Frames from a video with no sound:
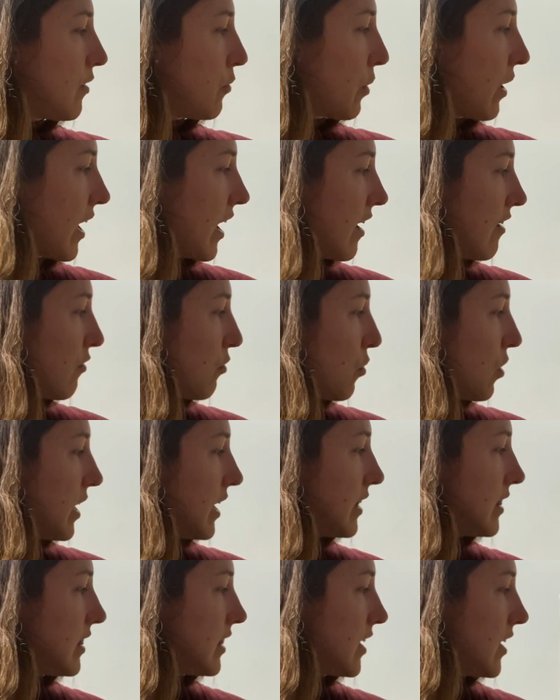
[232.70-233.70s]
we have
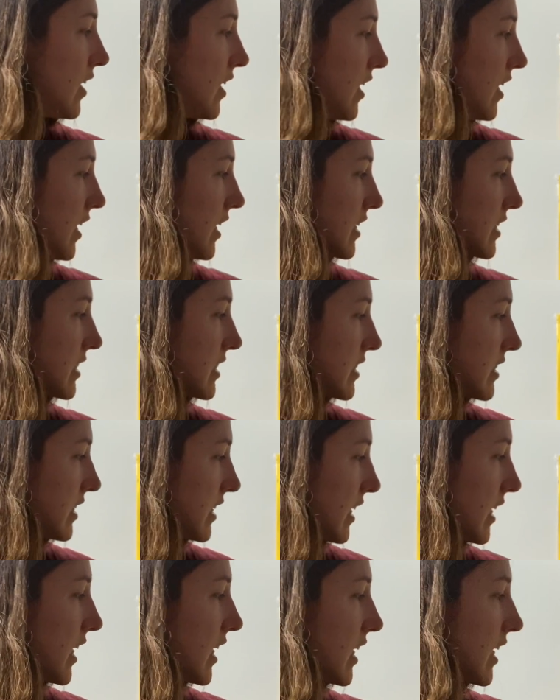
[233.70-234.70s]
one long
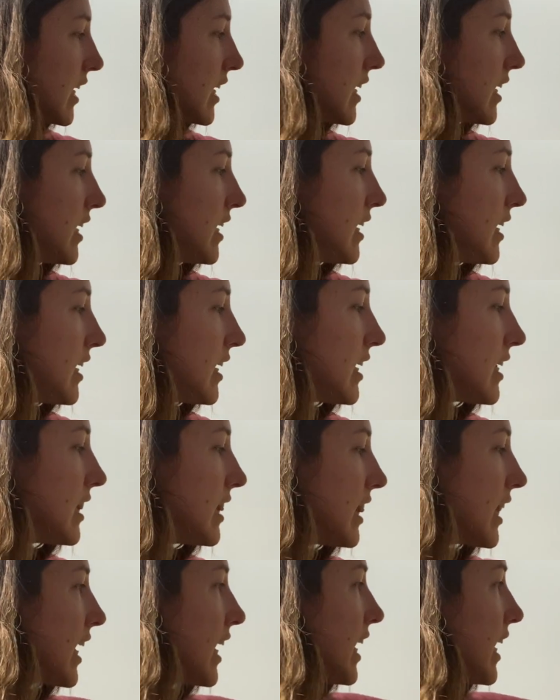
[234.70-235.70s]
stick
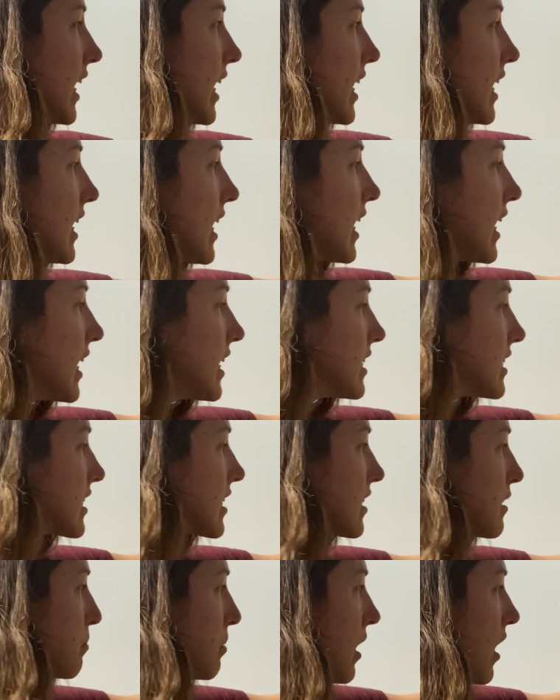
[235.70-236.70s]
leaning
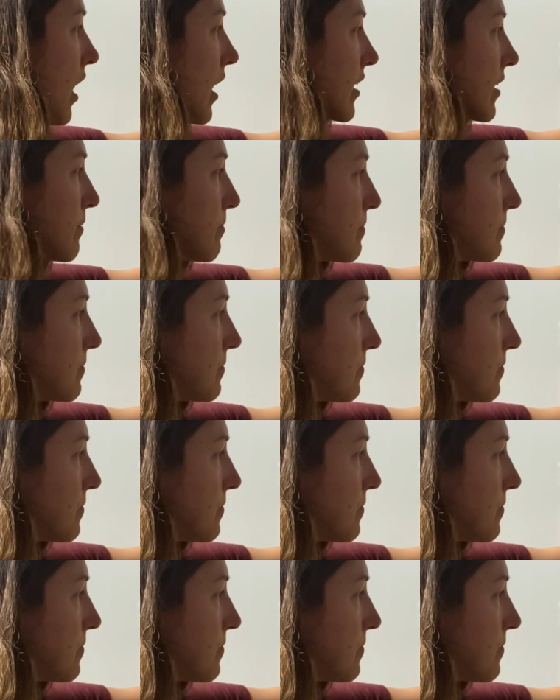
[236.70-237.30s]
into the bottom.